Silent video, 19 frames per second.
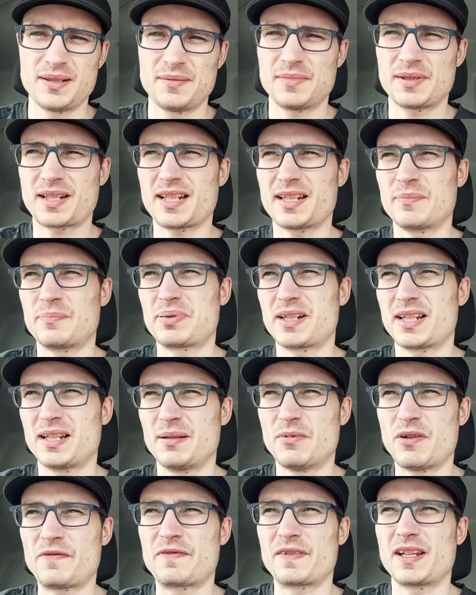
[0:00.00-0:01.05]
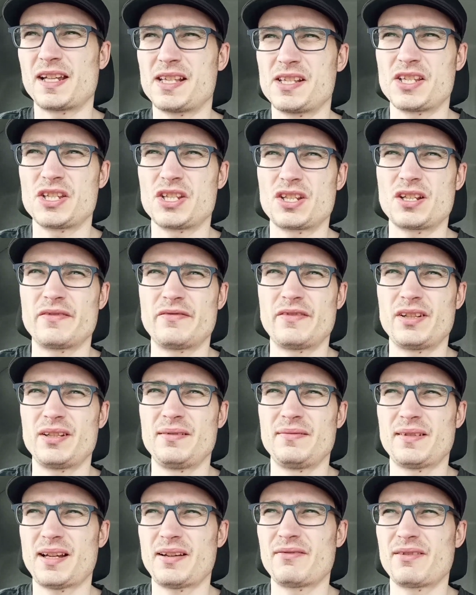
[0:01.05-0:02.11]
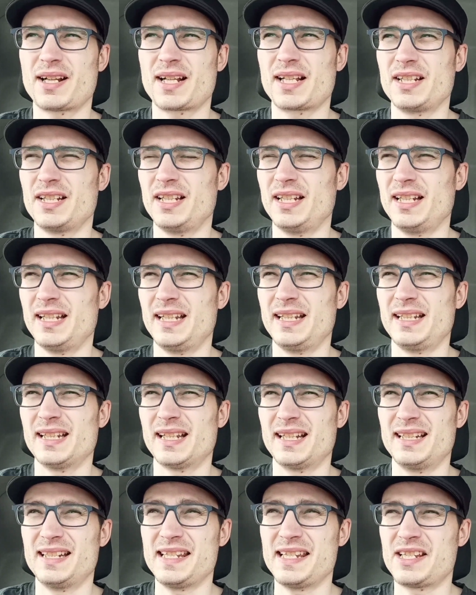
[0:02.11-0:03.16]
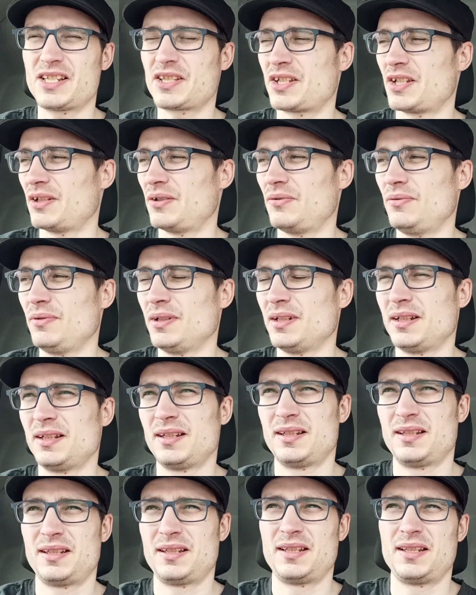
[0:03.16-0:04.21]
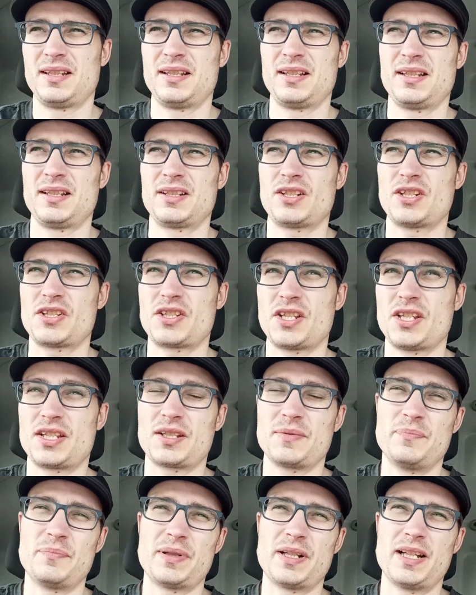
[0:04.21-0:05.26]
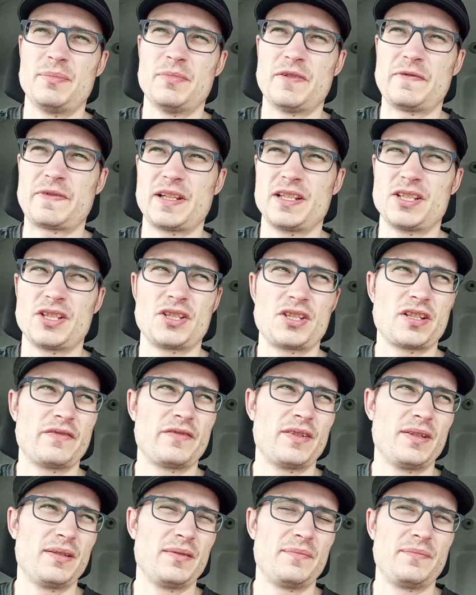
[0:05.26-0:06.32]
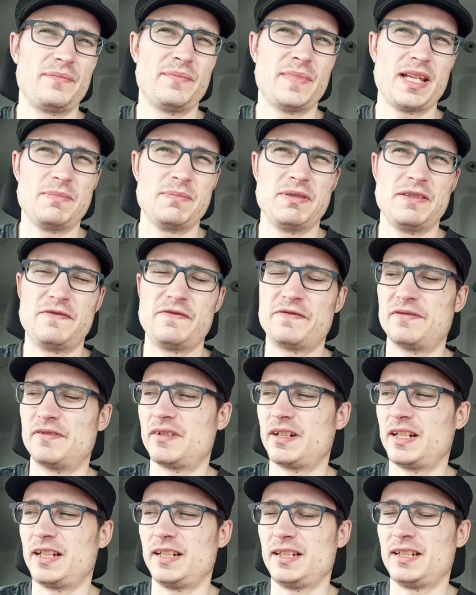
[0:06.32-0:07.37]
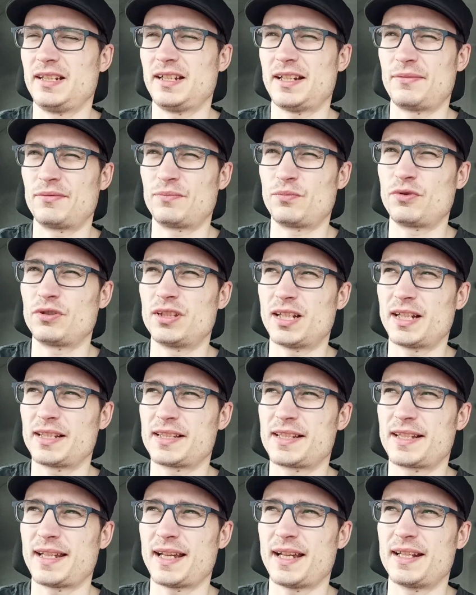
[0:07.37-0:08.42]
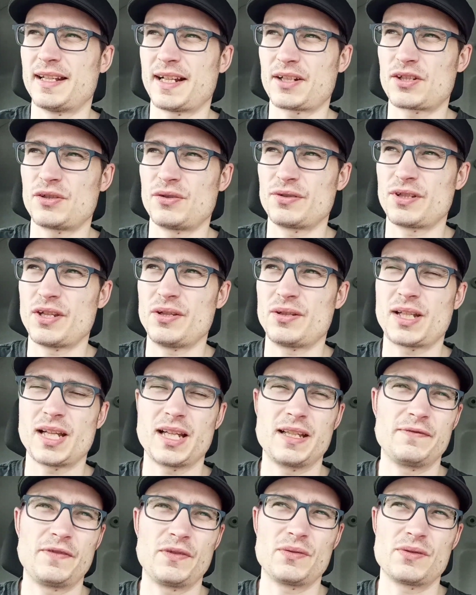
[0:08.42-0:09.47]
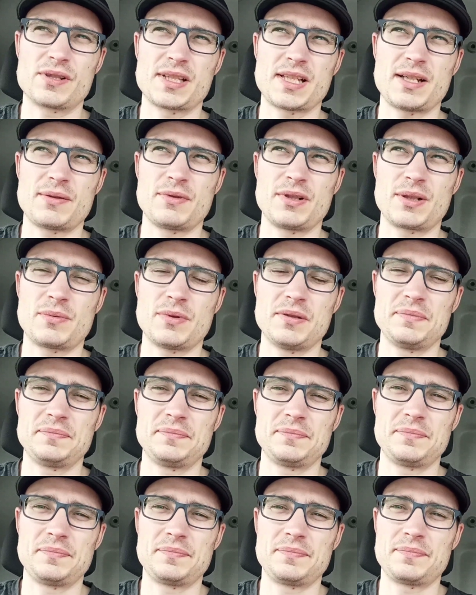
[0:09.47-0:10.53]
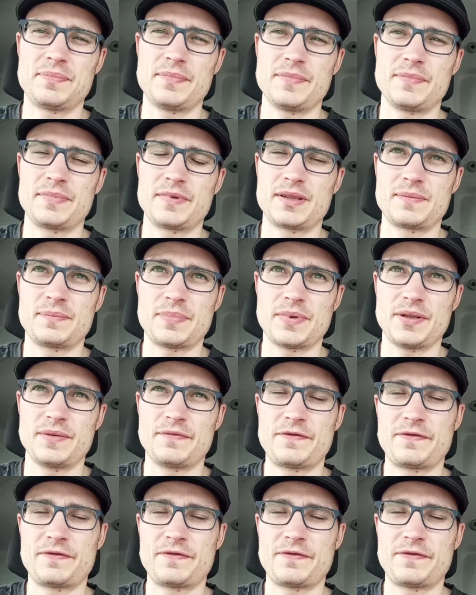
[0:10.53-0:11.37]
Kind of play them off against each other. I reckon you need at least two, just so you can play them off against each other, maybe three. I would like to get an actual UK Fuels network one, but